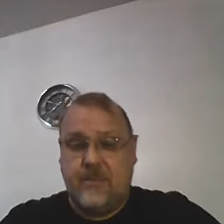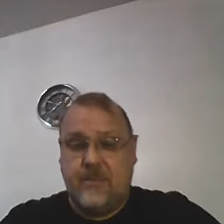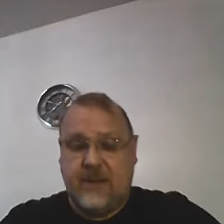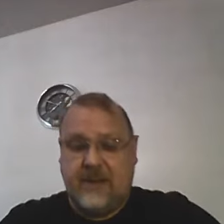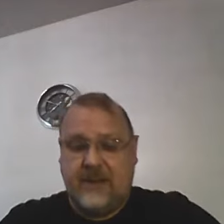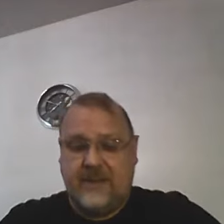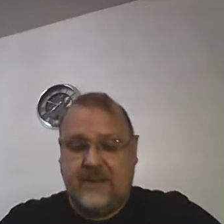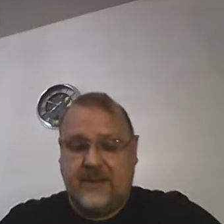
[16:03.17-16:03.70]

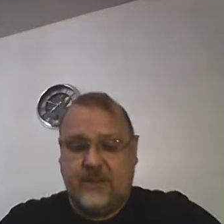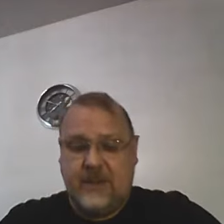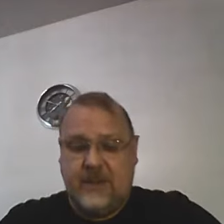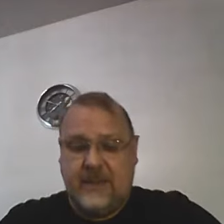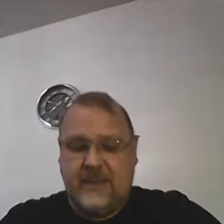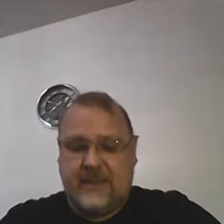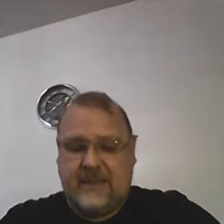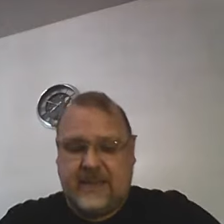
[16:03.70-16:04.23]
Because the
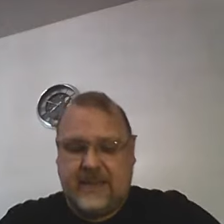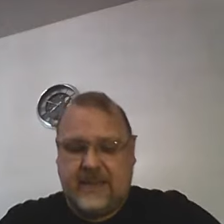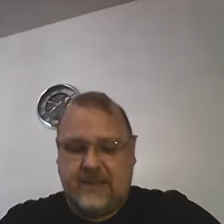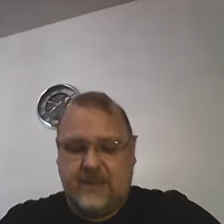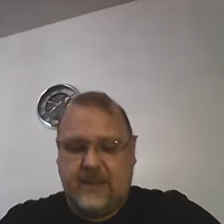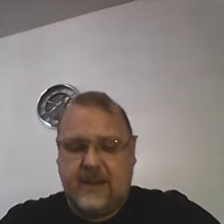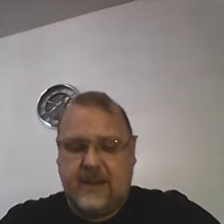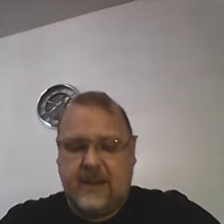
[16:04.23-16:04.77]
world says,
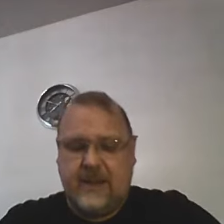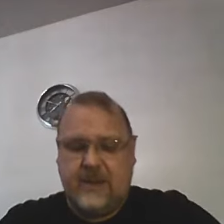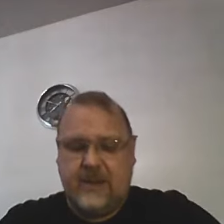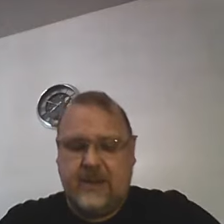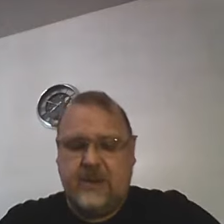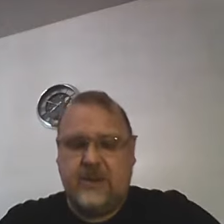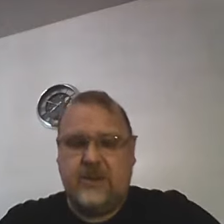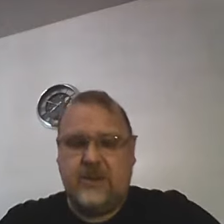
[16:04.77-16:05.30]
well, either
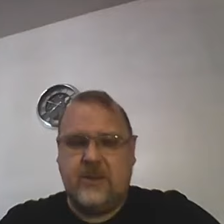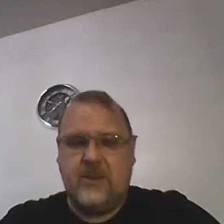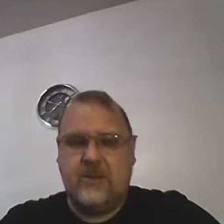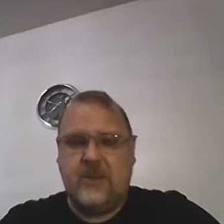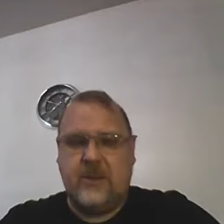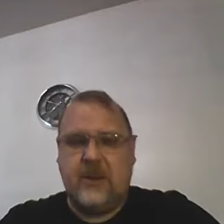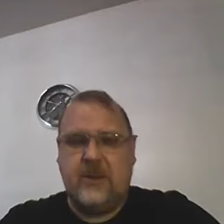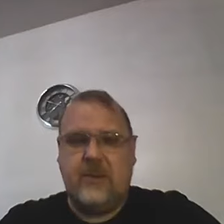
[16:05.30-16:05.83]
you should,
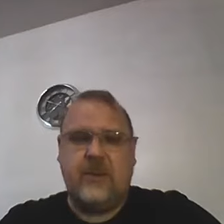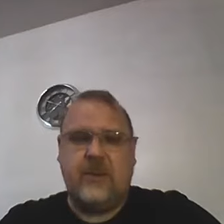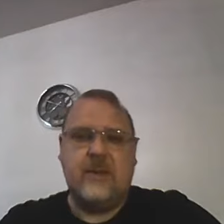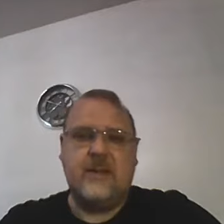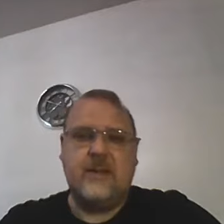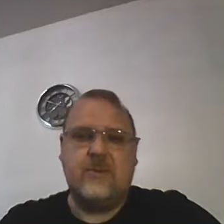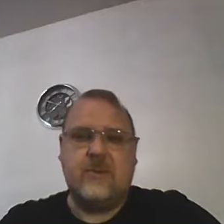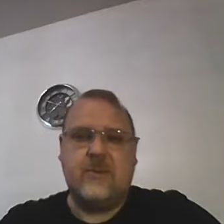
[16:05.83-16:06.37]
either
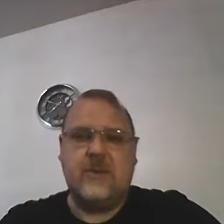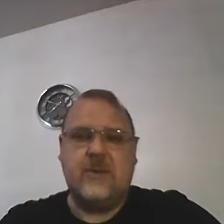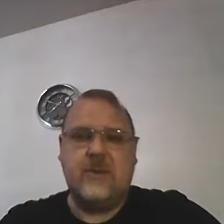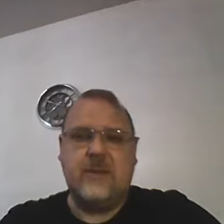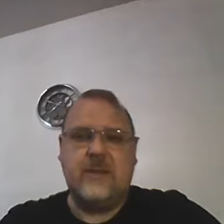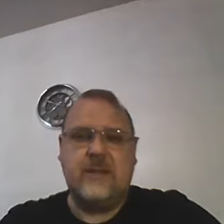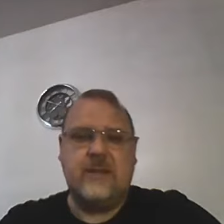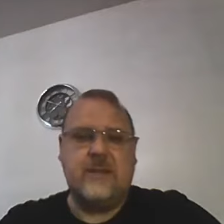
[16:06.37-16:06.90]
this is wrong or
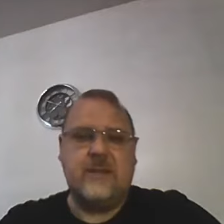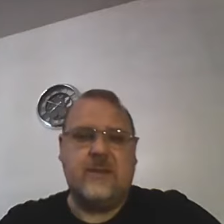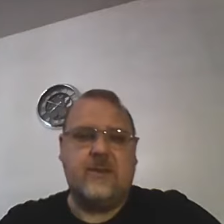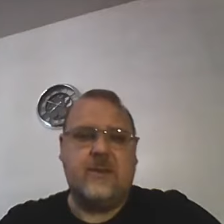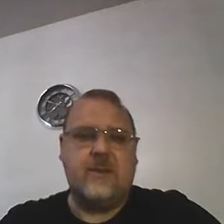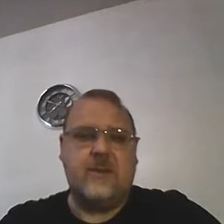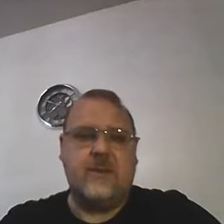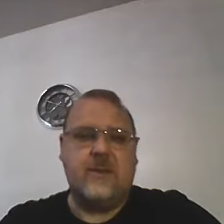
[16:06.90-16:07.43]
this is not
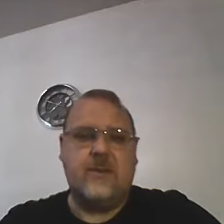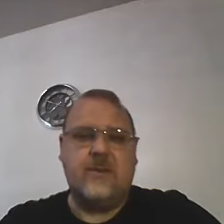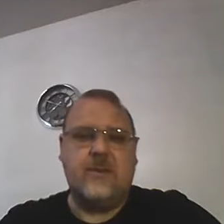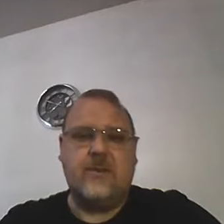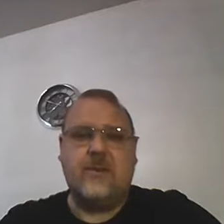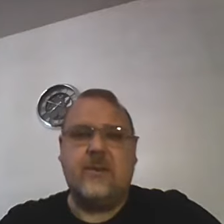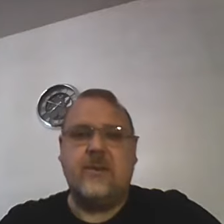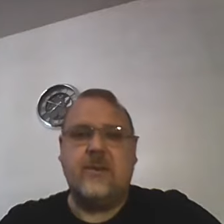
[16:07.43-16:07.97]
right, uh,
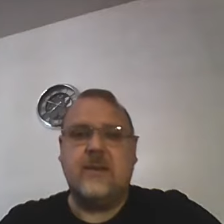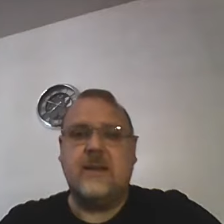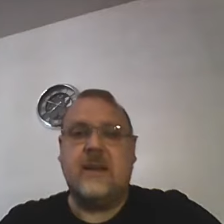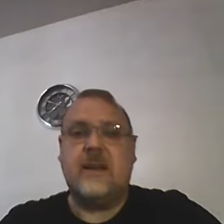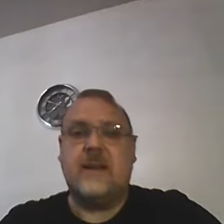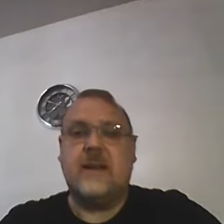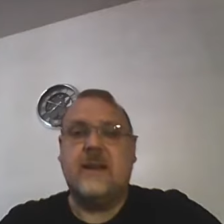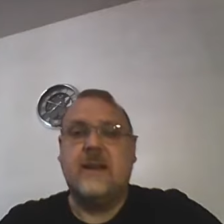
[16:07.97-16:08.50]
wrong.
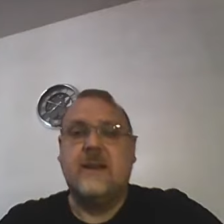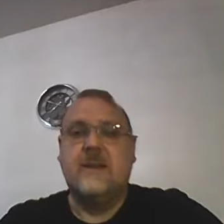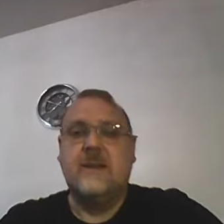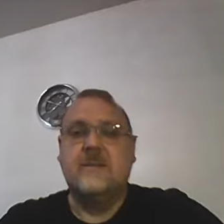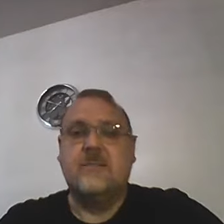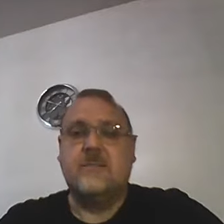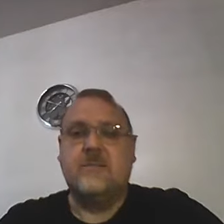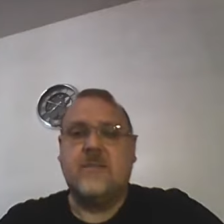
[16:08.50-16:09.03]

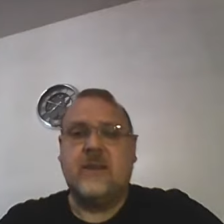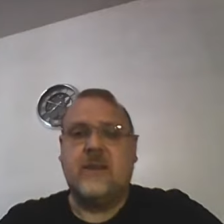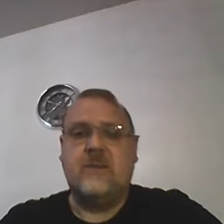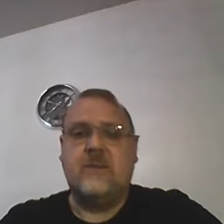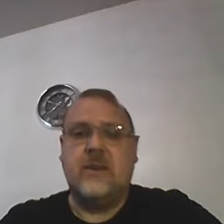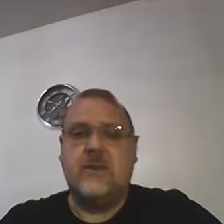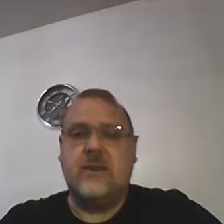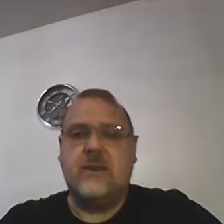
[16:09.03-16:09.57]
And if
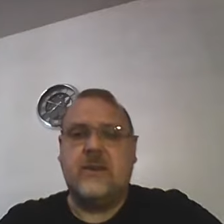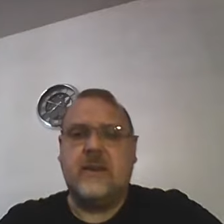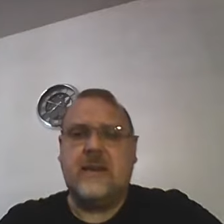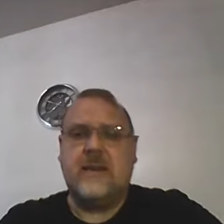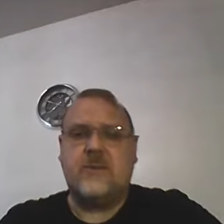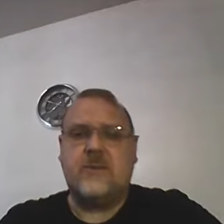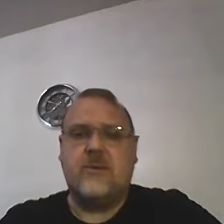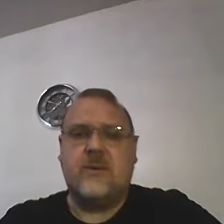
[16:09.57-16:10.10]
you think that
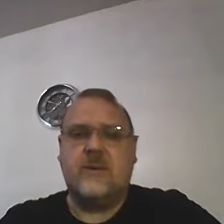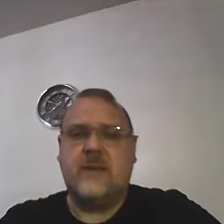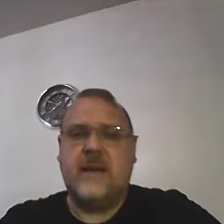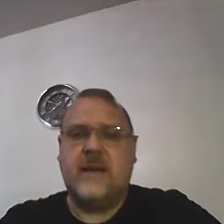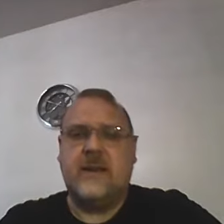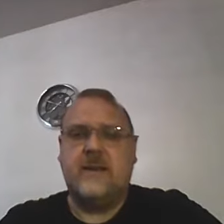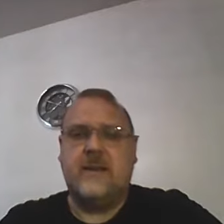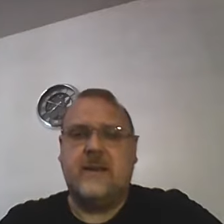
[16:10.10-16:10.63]
it's wrong,
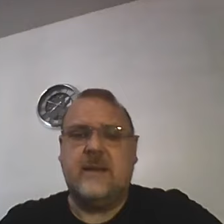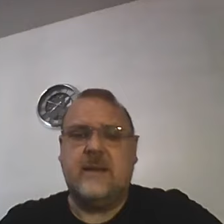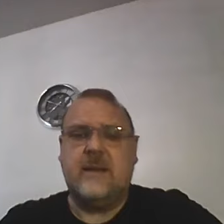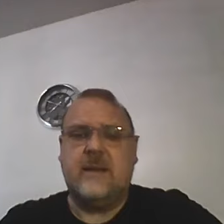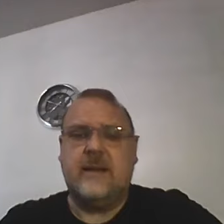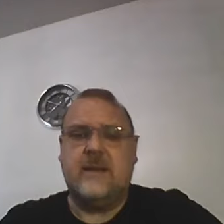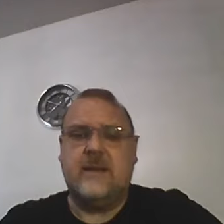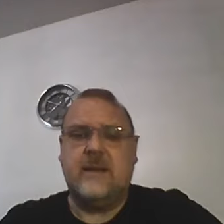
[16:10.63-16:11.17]
how,
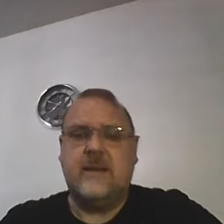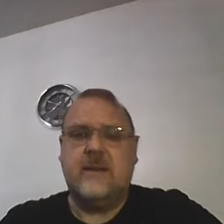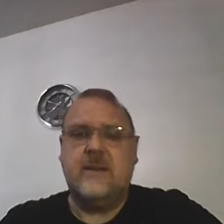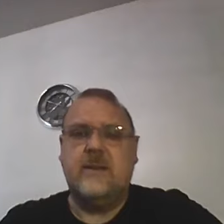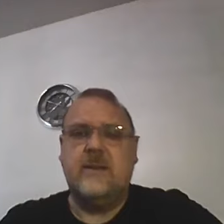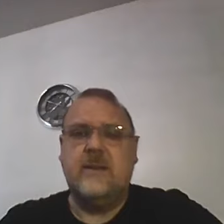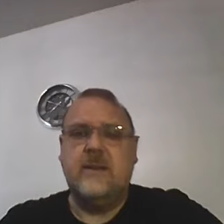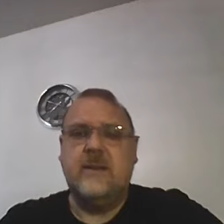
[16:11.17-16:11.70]
how can you